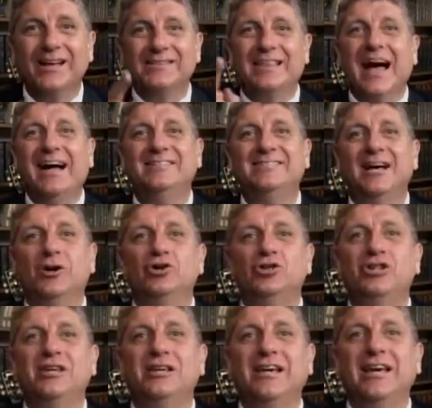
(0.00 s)
That's how
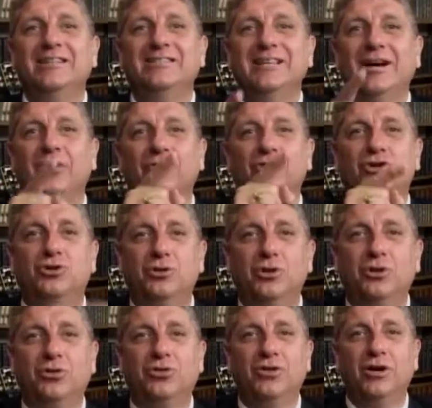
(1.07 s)
she can tell the
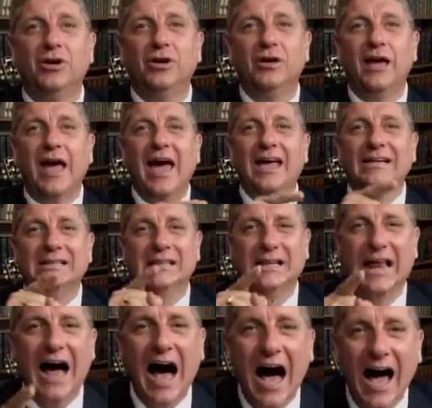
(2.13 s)
truth and
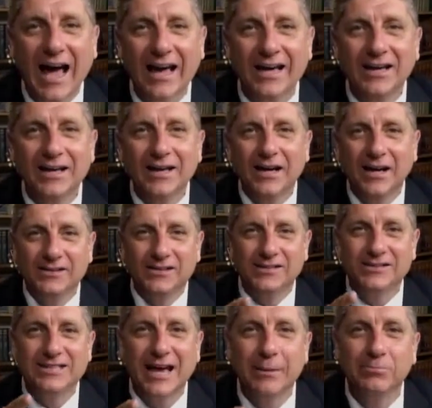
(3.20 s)
lie at the
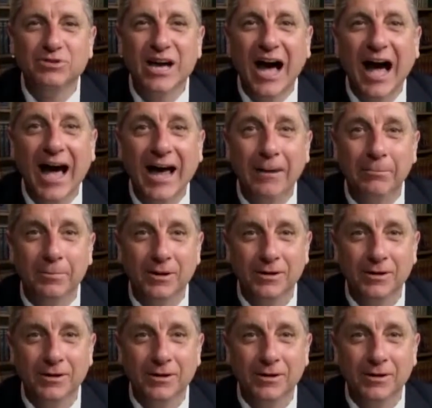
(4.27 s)
same time.